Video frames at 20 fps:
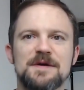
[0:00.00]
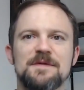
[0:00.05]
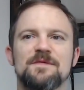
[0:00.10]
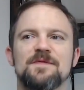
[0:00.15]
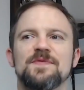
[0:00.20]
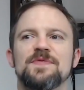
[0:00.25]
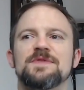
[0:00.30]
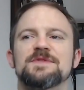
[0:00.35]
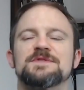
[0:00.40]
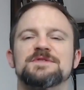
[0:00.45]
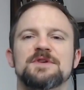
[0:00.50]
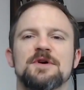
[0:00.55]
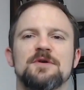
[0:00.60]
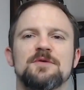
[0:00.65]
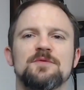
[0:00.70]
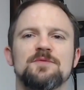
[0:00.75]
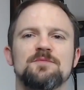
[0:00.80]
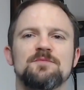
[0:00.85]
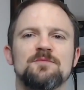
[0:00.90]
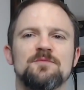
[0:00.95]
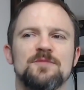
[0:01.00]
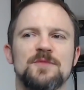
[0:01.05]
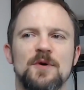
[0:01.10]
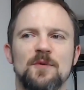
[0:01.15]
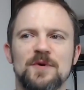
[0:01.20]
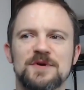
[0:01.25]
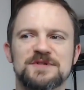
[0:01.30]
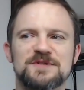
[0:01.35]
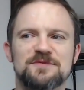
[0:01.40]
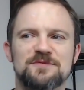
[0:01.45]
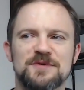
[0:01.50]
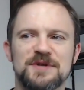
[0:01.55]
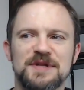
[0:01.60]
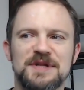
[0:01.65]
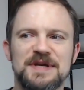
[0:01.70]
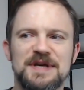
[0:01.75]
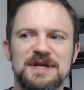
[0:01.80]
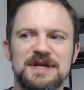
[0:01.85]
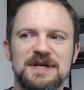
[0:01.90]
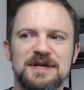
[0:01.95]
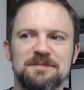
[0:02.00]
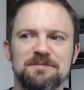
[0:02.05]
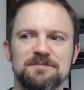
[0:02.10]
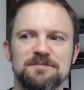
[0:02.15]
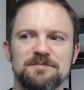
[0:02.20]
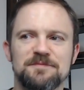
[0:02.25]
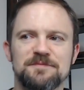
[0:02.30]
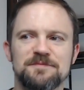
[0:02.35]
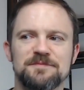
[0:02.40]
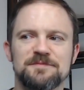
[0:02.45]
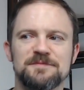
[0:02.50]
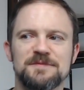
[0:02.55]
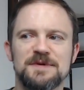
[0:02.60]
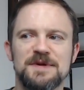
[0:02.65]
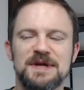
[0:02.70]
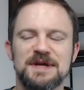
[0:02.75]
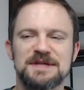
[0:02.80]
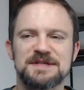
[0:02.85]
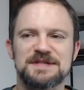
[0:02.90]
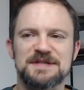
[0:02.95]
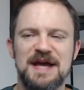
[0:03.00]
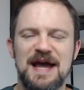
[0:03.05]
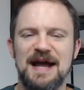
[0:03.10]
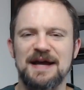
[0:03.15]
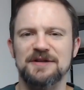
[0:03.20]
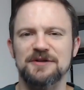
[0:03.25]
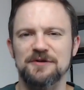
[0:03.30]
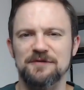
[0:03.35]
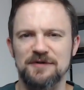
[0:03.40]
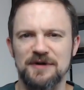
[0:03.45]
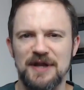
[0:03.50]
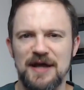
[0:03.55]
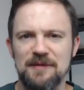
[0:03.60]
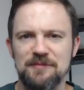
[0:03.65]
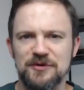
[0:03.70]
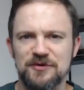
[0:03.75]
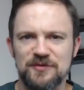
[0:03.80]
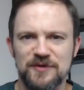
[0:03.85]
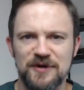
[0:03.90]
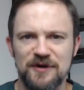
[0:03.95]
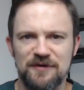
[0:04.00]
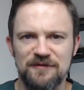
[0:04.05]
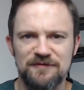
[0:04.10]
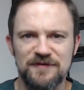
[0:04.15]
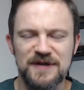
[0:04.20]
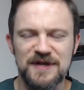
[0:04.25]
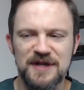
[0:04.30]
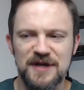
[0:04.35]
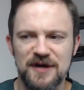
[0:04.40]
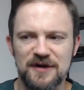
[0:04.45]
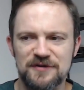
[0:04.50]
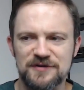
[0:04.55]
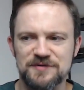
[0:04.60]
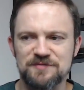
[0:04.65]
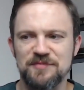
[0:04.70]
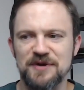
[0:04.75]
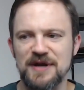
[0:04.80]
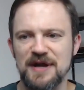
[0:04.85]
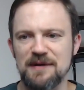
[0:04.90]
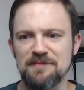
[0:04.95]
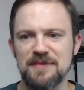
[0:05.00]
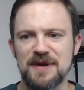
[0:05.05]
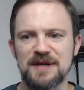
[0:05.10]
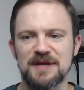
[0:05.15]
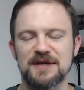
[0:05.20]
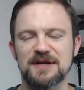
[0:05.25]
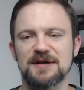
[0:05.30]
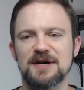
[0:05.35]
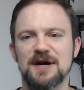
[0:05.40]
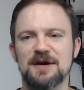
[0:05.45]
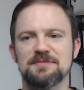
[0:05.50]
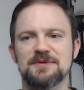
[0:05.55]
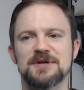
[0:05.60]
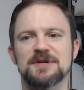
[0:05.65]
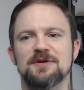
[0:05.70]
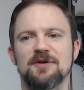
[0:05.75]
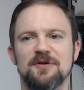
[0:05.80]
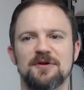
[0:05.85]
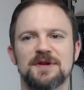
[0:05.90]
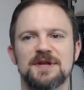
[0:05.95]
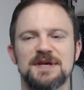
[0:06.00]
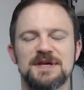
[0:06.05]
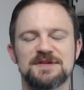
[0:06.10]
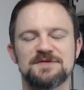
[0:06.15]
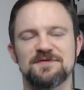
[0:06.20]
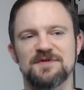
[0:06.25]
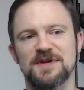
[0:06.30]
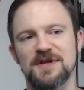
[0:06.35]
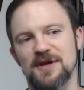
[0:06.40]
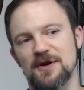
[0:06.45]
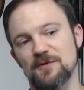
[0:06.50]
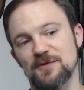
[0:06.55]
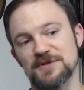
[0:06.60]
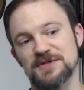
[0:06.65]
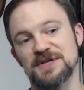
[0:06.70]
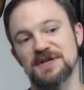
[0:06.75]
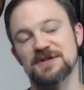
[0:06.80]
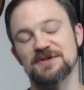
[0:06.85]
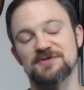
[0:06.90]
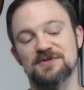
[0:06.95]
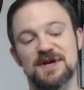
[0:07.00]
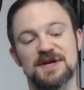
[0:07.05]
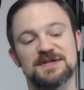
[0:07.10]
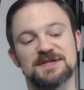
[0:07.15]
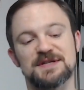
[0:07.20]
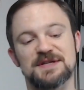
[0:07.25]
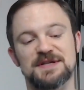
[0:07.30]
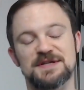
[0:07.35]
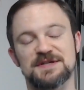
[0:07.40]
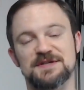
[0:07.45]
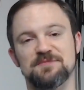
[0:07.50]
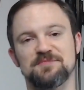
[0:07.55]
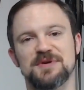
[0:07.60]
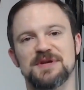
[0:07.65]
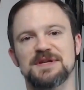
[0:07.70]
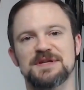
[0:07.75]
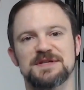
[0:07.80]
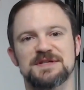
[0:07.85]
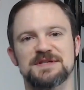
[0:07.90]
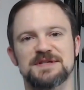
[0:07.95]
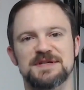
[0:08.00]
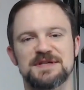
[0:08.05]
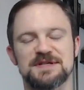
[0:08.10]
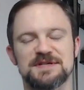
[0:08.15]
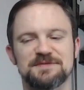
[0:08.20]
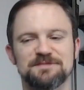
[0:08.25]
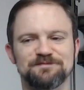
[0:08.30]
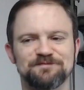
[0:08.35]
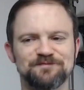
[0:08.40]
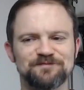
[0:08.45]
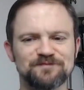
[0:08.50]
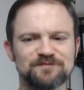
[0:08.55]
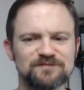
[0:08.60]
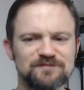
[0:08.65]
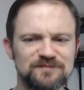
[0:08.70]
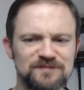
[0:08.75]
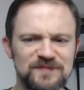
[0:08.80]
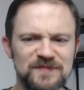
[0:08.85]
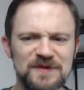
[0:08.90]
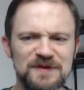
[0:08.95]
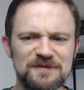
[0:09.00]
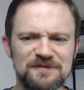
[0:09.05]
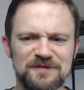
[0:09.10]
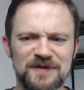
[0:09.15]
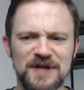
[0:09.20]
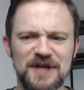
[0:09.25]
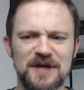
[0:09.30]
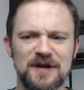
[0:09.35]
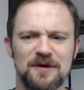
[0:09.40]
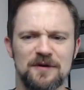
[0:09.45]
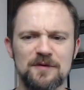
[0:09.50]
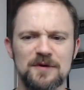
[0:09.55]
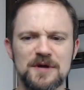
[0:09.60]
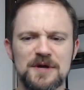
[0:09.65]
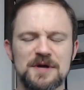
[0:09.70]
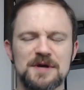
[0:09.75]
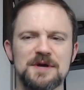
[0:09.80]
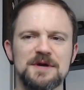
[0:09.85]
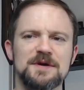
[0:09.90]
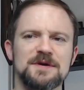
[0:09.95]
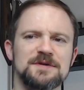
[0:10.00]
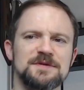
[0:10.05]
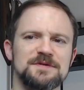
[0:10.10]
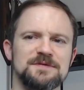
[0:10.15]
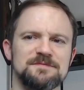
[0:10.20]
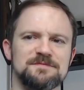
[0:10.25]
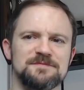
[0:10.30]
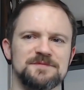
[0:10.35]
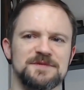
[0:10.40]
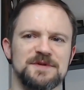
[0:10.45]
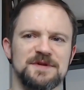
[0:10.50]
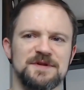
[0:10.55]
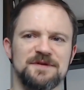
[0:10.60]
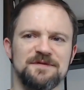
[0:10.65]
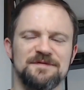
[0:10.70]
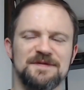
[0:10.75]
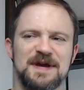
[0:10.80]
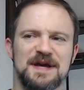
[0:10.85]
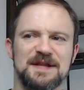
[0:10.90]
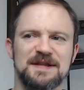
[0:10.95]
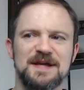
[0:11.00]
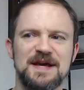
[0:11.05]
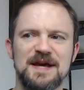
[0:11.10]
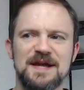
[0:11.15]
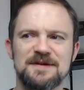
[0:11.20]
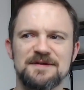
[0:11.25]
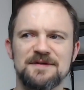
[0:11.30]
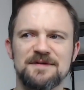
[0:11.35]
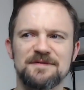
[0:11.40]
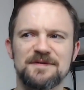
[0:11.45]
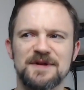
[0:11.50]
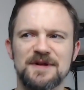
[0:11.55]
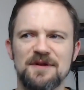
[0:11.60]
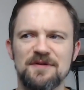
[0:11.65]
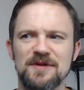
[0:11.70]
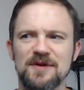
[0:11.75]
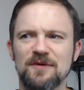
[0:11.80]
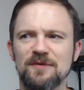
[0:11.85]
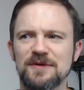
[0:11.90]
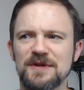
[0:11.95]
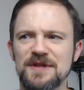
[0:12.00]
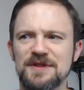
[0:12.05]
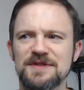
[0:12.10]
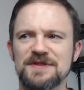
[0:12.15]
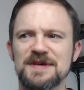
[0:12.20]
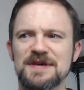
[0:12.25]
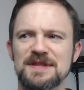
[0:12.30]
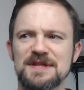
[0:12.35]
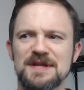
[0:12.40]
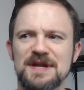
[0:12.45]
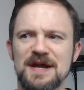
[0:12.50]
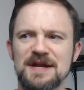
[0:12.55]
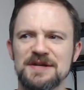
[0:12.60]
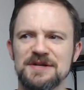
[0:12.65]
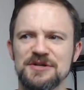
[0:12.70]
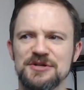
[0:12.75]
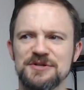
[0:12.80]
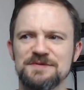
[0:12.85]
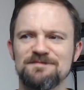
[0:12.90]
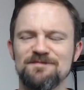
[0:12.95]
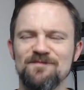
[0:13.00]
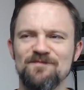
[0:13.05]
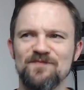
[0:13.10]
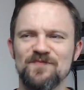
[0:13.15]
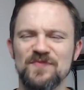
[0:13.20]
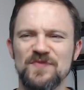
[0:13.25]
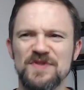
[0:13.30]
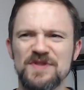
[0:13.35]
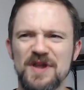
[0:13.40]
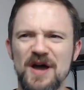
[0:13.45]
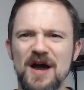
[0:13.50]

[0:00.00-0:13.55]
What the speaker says: So there wasn't really any exact overlap between our videos, but I made a comment on his video, which he addressed in his appendices video, to the effect that, you know, the only thing that I'm not